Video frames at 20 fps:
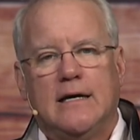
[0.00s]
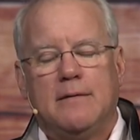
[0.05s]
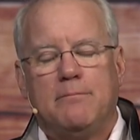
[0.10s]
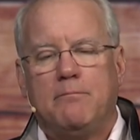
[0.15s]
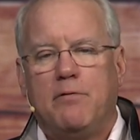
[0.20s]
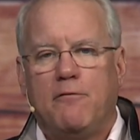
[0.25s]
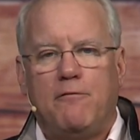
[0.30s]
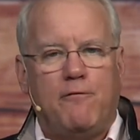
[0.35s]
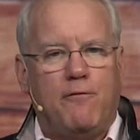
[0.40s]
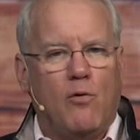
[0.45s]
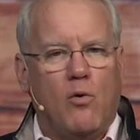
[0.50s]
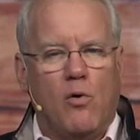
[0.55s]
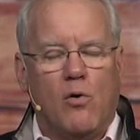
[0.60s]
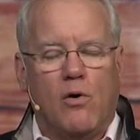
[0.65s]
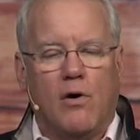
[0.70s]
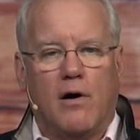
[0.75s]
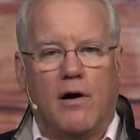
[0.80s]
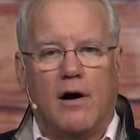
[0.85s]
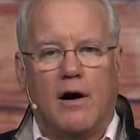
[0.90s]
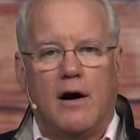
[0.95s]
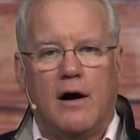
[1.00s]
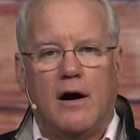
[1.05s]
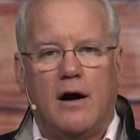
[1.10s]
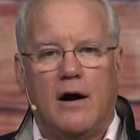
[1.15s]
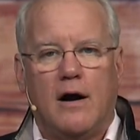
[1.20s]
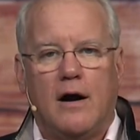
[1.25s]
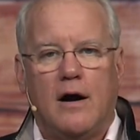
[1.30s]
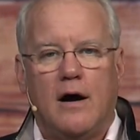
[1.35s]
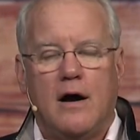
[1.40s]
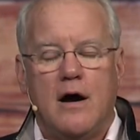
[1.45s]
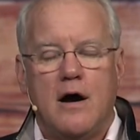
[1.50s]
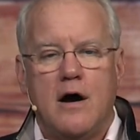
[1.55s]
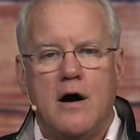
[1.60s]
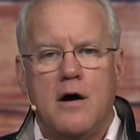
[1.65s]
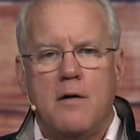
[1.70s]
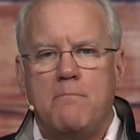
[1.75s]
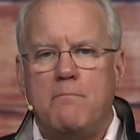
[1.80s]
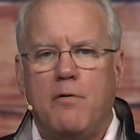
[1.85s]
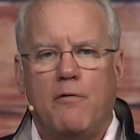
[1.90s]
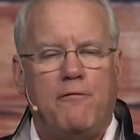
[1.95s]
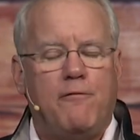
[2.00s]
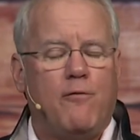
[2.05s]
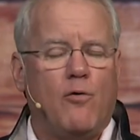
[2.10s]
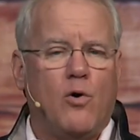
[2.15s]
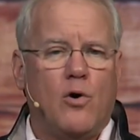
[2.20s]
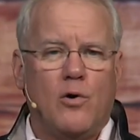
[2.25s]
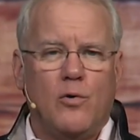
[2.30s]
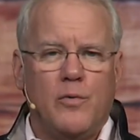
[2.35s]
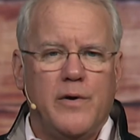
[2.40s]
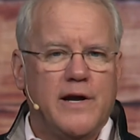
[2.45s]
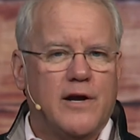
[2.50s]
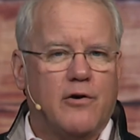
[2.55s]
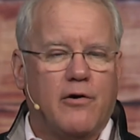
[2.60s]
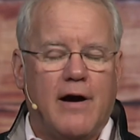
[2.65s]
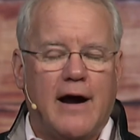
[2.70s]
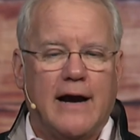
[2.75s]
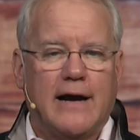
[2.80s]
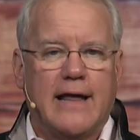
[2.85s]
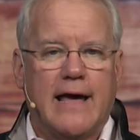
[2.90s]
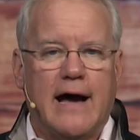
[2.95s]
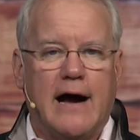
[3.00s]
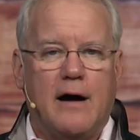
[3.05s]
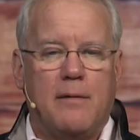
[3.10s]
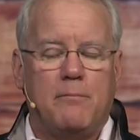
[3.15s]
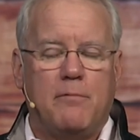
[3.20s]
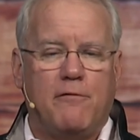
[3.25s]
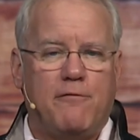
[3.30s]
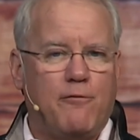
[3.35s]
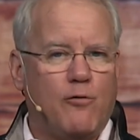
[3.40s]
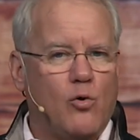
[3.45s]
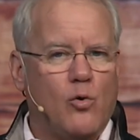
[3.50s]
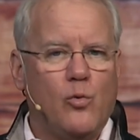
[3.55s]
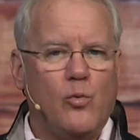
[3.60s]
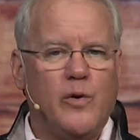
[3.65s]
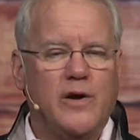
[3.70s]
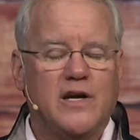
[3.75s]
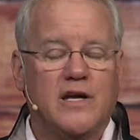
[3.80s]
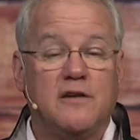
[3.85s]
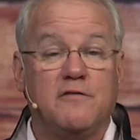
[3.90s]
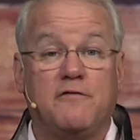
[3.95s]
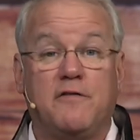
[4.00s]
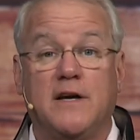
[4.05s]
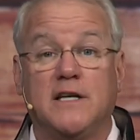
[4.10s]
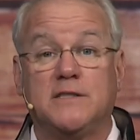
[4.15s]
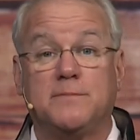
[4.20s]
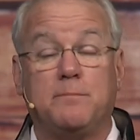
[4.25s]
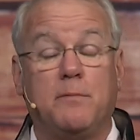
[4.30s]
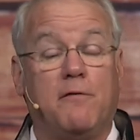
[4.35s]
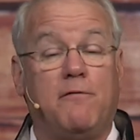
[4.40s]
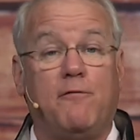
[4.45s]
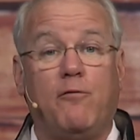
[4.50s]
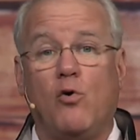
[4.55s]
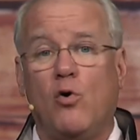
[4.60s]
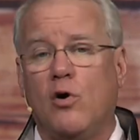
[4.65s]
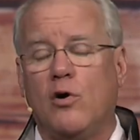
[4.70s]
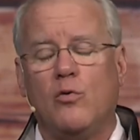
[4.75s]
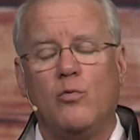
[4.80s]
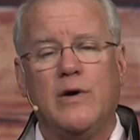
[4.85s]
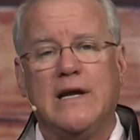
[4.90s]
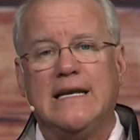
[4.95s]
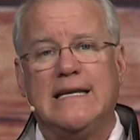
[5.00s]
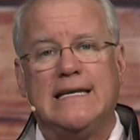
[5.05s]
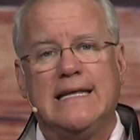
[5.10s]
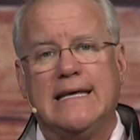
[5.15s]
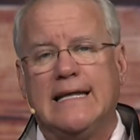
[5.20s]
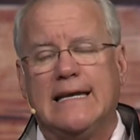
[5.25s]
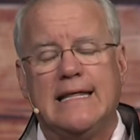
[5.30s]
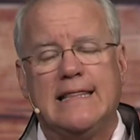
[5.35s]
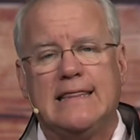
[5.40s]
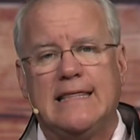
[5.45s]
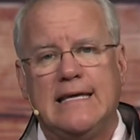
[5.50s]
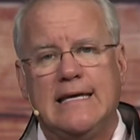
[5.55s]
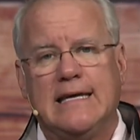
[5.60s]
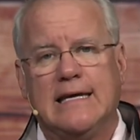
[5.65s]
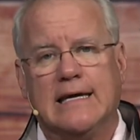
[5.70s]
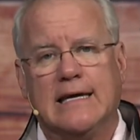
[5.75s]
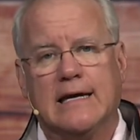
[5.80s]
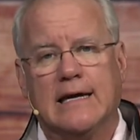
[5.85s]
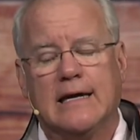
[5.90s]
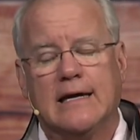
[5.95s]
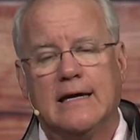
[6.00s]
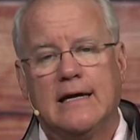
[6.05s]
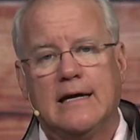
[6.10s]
Before, before we cried out, before we confessed, before we did a thing